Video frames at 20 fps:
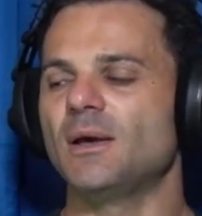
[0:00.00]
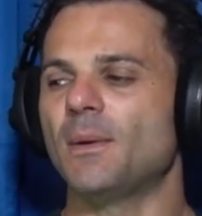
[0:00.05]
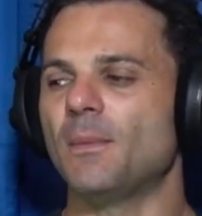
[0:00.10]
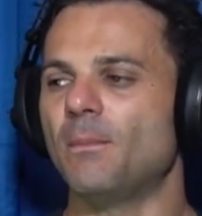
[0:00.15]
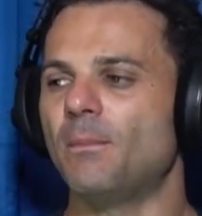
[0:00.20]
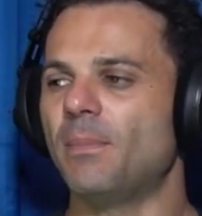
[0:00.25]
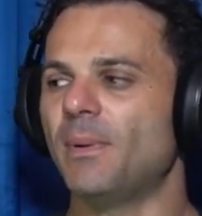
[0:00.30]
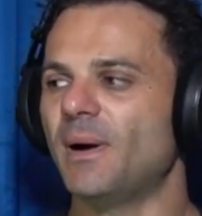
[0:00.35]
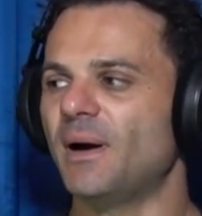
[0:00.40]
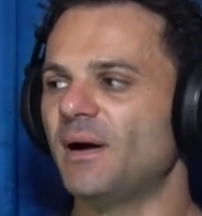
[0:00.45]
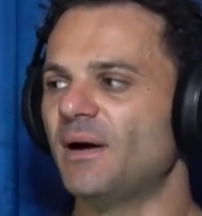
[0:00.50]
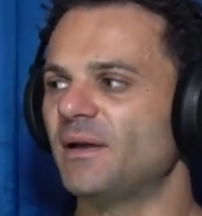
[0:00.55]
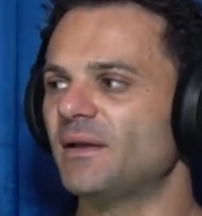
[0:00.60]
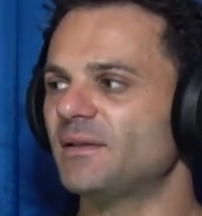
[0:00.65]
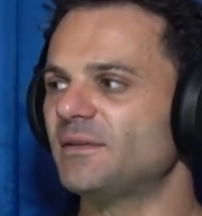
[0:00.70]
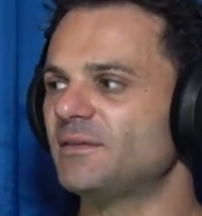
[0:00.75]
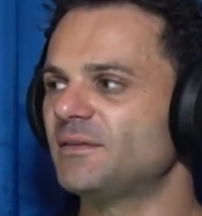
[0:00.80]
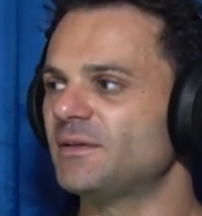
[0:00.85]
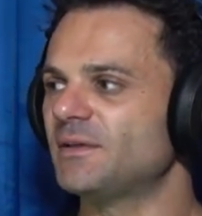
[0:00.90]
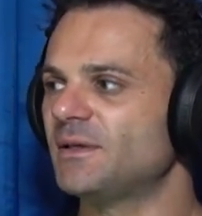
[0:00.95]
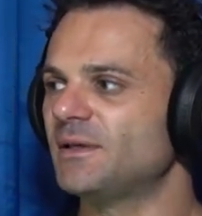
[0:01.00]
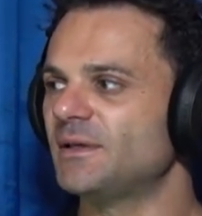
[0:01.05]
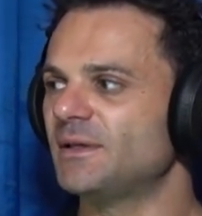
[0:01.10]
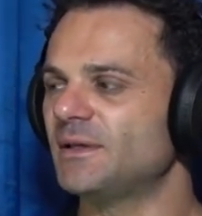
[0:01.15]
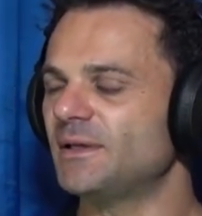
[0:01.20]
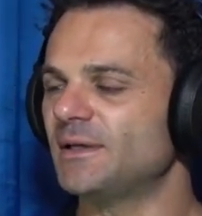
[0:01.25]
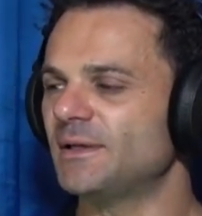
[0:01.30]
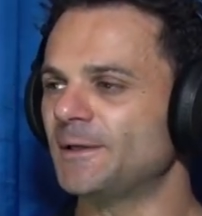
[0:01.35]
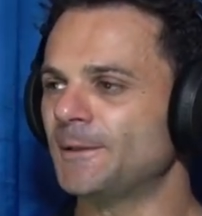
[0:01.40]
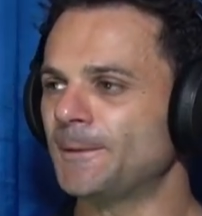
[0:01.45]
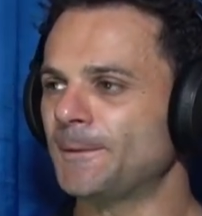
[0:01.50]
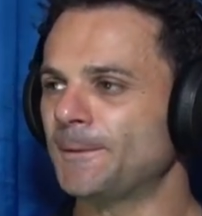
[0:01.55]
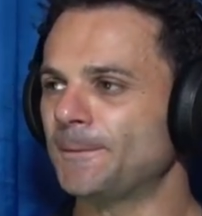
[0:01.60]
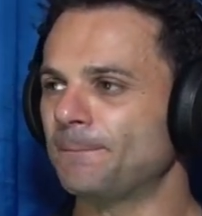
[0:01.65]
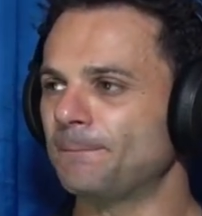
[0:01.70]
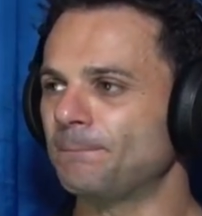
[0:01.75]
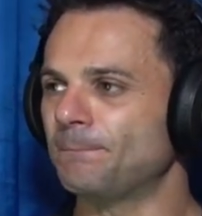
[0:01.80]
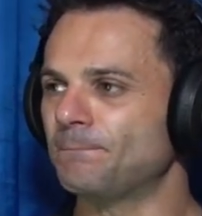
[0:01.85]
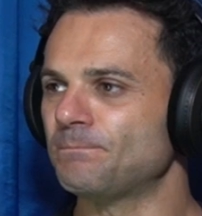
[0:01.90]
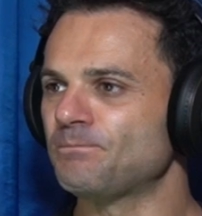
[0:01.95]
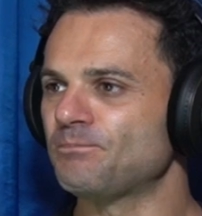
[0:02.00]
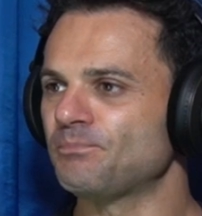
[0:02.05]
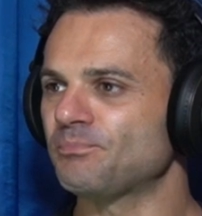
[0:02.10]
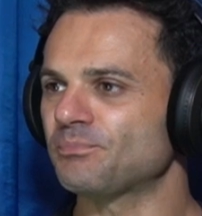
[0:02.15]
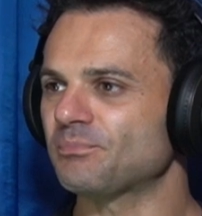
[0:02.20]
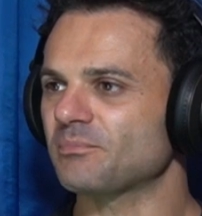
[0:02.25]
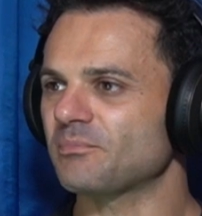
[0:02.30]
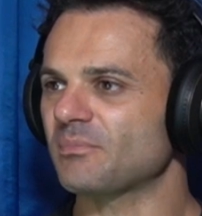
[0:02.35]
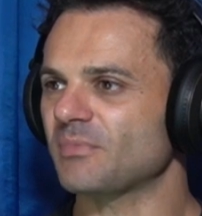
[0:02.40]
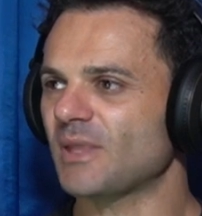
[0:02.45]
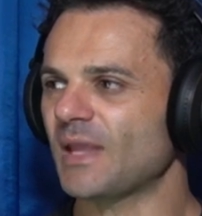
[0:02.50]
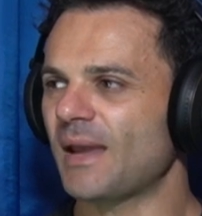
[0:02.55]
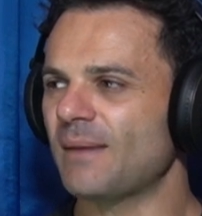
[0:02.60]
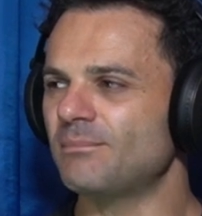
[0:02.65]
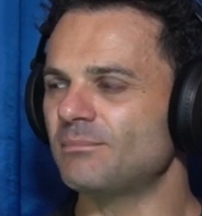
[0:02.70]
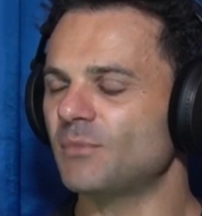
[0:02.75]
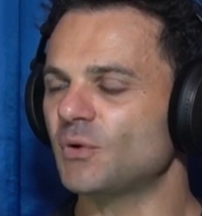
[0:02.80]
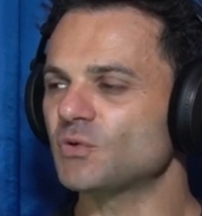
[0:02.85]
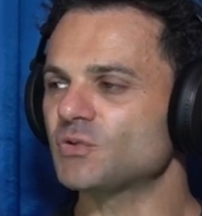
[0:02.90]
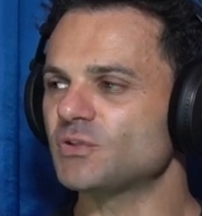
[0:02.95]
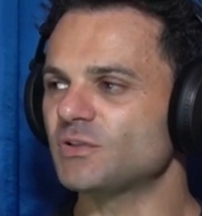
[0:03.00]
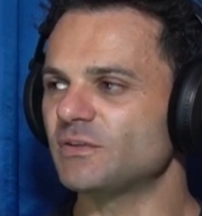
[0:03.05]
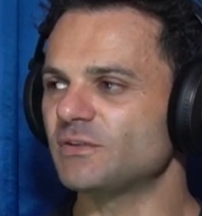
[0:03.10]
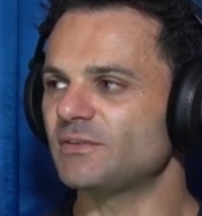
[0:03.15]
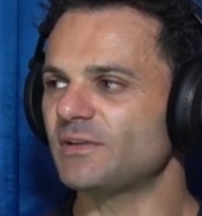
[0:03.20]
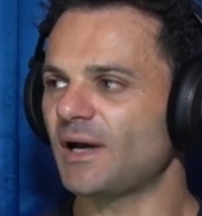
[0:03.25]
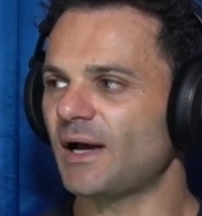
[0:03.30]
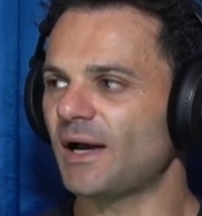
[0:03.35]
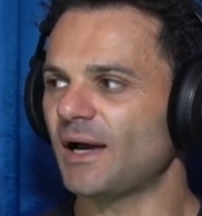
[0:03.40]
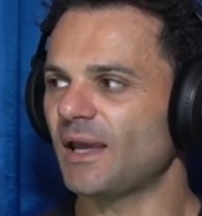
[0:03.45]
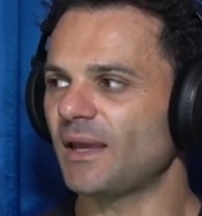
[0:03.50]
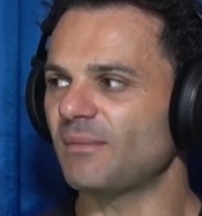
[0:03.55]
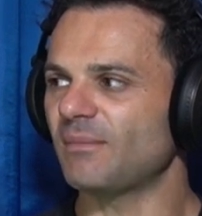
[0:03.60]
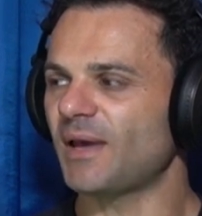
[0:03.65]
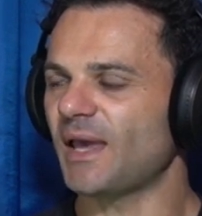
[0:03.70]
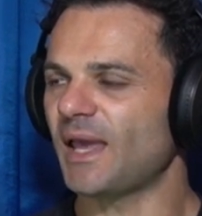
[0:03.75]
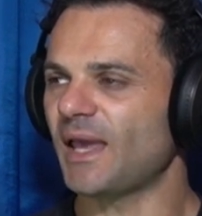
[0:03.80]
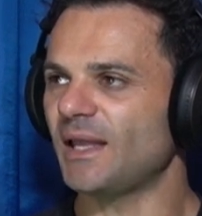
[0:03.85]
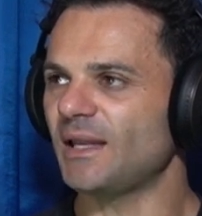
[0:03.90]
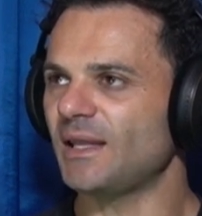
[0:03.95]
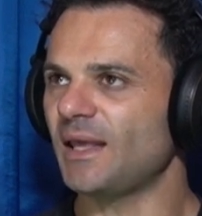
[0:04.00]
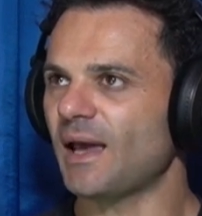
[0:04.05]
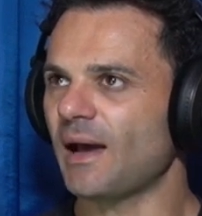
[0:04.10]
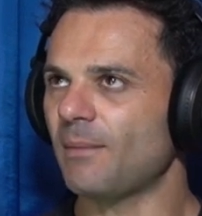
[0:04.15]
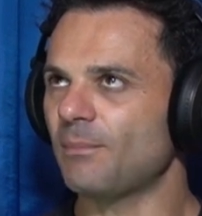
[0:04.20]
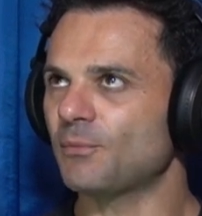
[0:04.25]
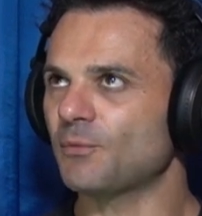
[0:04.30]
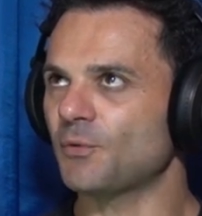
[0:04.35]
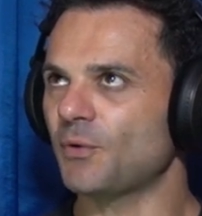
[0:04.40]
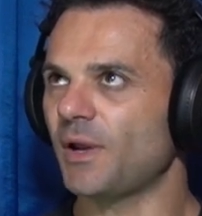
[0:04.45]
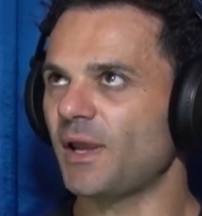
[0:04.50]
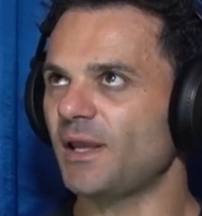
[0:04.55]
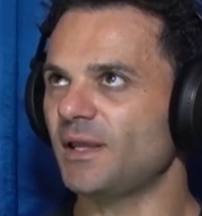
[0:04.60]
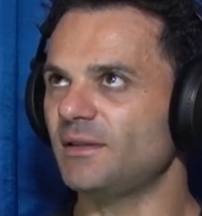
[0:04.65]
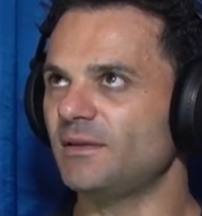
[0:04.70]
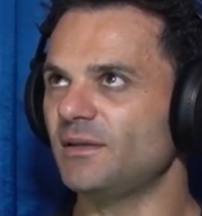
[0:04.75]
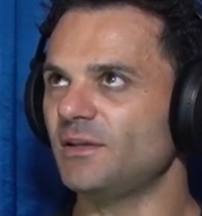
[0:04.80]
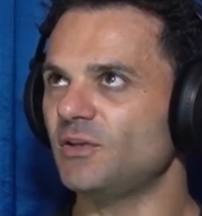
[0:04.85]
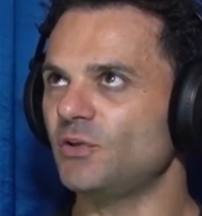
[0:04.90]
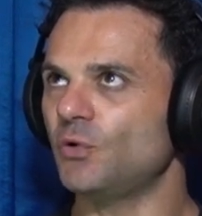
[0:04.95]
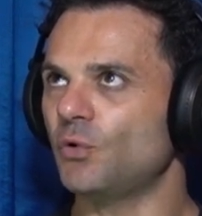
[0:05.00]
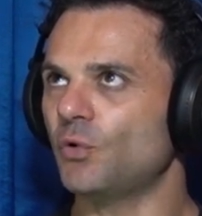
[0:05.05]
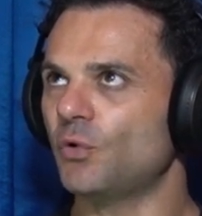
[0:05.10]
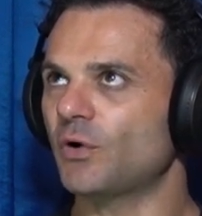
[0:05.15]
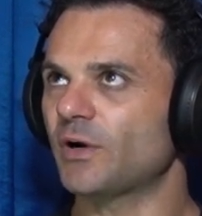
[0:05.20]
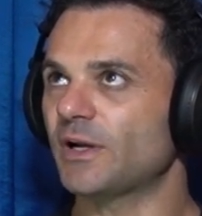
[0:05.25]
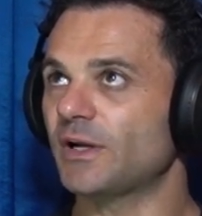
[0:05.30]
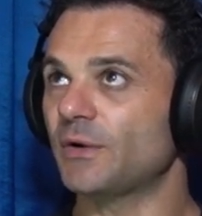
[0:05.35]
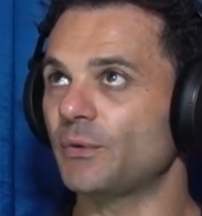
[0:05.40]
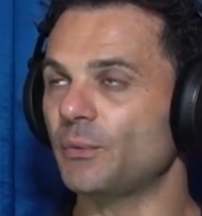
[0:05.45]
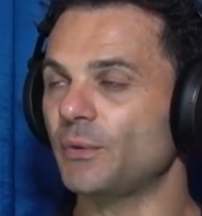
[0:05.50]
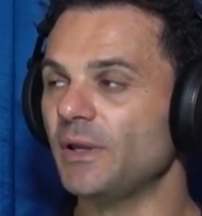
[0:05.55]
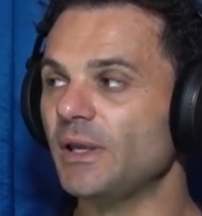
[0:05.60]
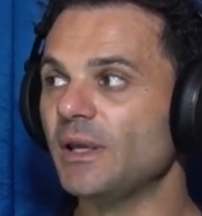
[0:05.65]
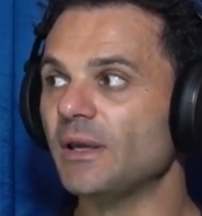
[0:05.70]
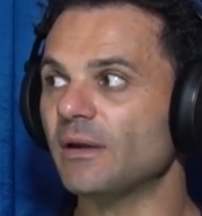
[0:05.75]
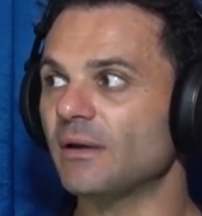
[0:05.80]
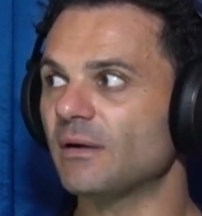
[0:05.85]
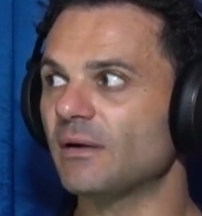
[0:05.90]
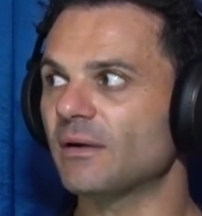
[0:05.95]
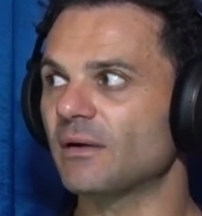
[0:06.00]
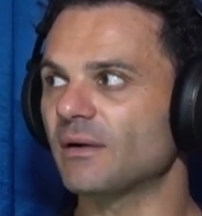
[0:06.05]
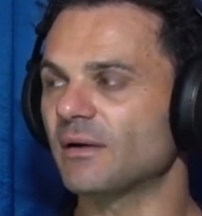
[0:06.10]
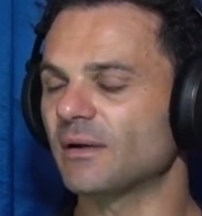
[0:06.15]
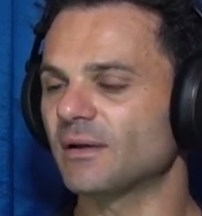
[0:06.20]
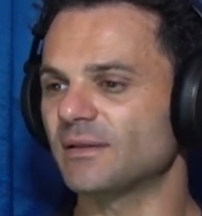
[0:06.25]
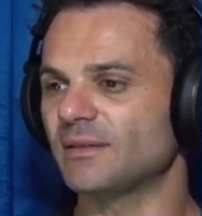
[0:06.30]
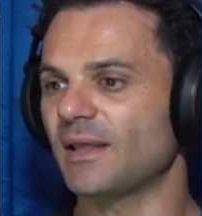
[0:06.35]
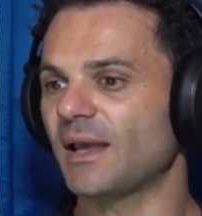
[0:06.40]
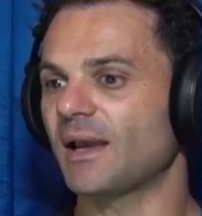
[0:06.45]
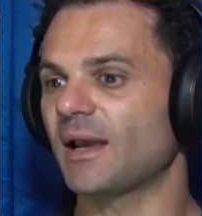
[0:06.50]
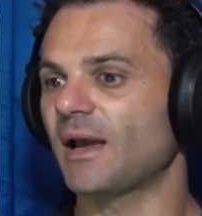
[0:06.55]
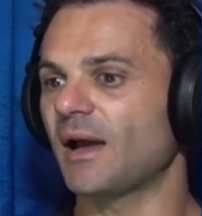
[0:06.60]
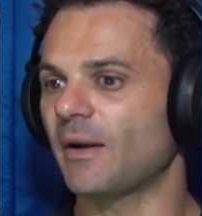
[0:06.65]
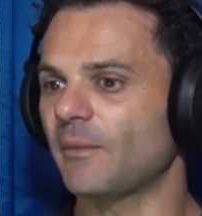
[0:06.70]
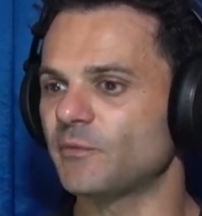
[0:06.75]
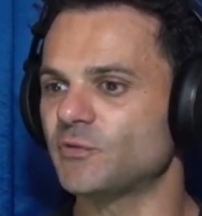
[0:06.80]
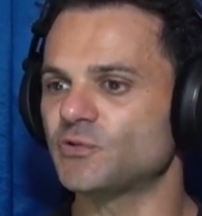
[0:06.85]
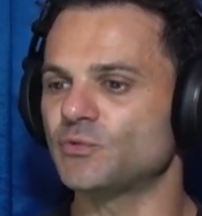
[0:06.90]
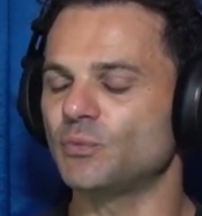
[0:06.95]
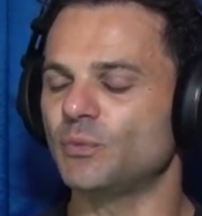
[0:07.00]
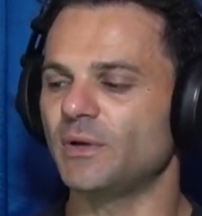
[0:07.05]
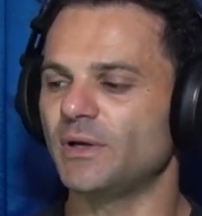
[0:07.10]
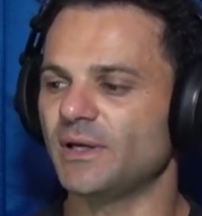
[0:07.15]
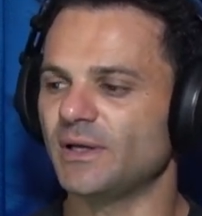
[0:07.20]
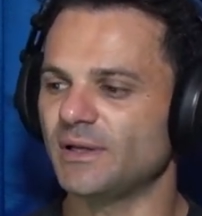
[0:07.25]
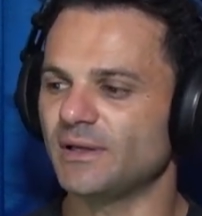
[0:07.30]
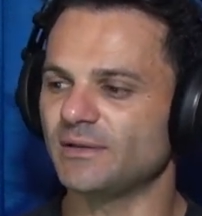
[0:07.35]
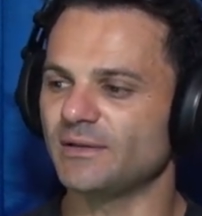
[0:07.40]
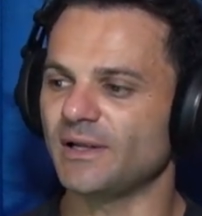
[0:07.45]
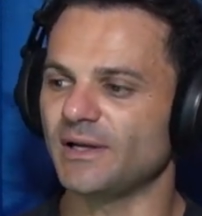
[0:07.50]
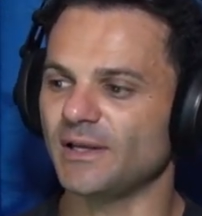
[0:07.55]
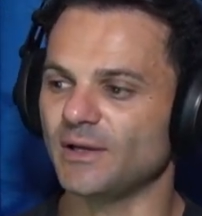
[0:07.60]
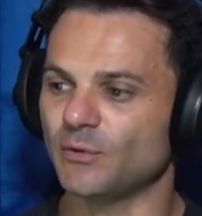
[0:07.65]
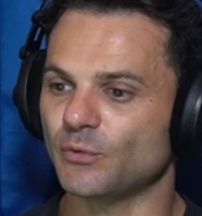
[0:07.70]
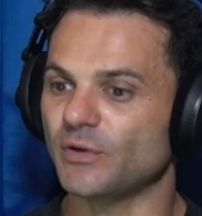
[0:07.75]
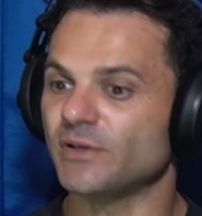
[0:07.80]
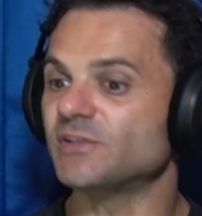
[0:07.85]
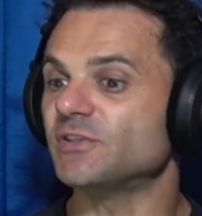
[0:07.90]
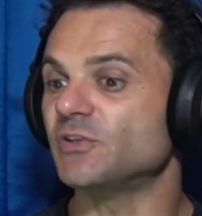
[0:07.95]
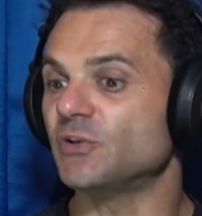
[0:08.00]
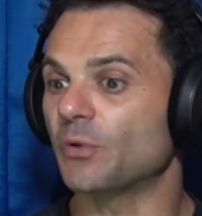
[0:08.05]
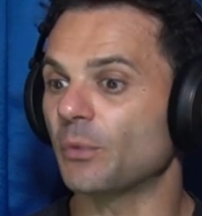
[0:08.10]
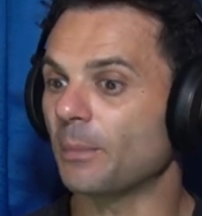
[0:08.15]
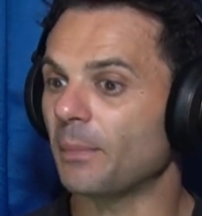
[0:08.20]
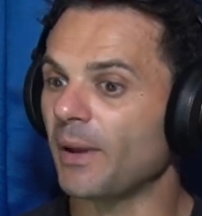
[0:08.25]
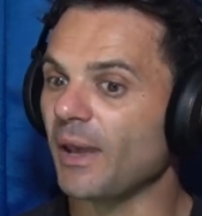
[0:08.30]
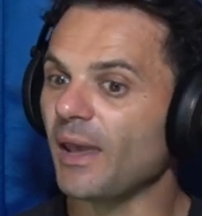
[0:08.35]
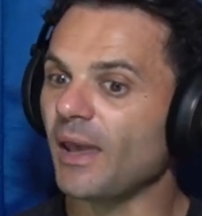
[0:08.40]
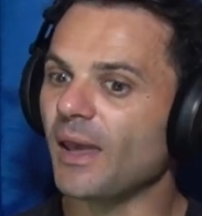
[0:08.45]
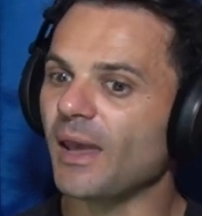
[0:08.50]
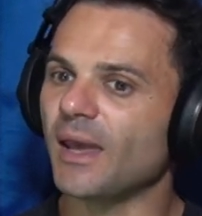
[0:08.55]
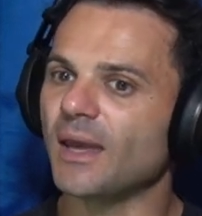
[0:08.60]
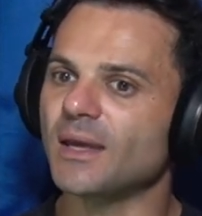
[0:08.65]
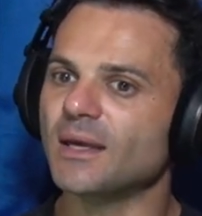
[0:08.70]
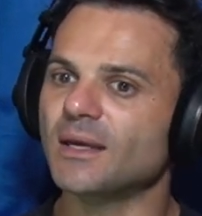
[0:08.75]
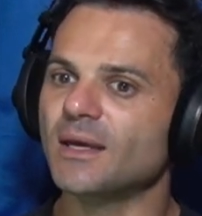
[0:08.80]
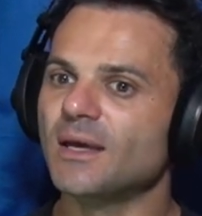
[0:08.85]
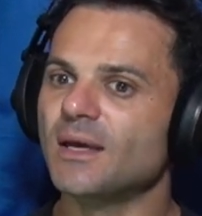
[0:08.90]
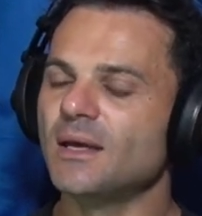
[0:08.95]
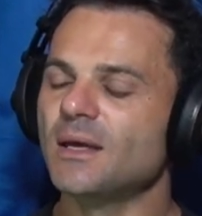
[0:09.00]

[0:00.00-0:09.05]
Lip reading: But and most of the time, any upgrade in your career that comes with an increase in your pay,